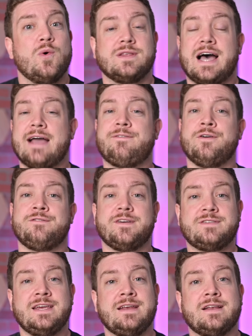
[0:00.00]
with iPhone
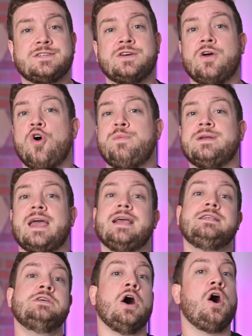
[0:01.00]
15, it's going to open
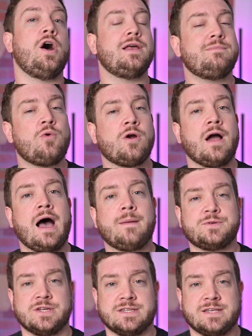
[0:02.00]
a ton more
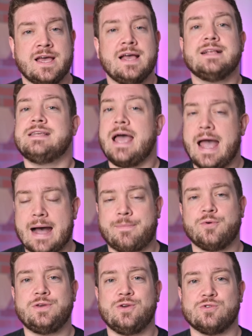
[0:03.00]
options to
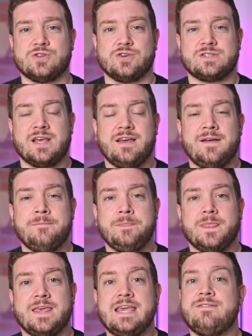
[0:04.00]
Apple users.
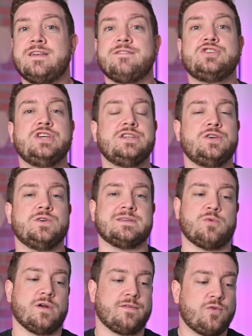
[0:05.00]
Even if Qi 2 is a
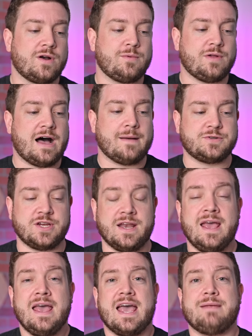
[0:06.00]
more affordable option
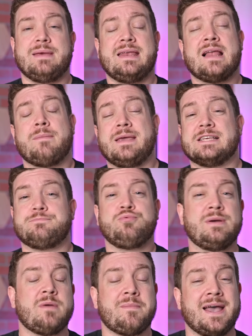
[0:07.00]
and may not be as
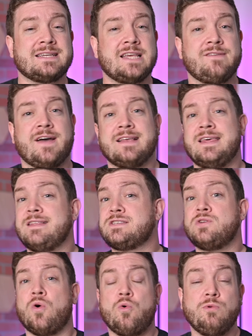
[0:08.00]
premium MagSafe, I think this
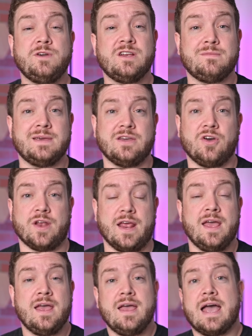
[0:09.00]
is only going to be good.
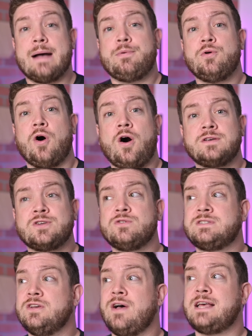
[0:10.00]
Apple also
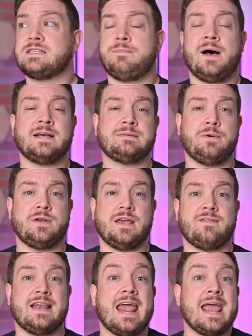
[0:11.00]
still has the possibility
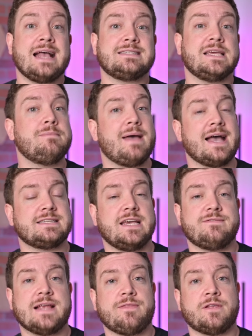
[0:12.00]
of enhancing
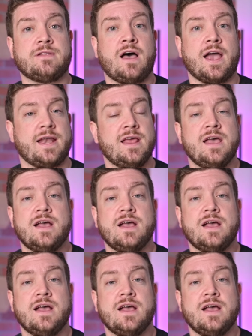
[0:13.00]
MagSafe down the line.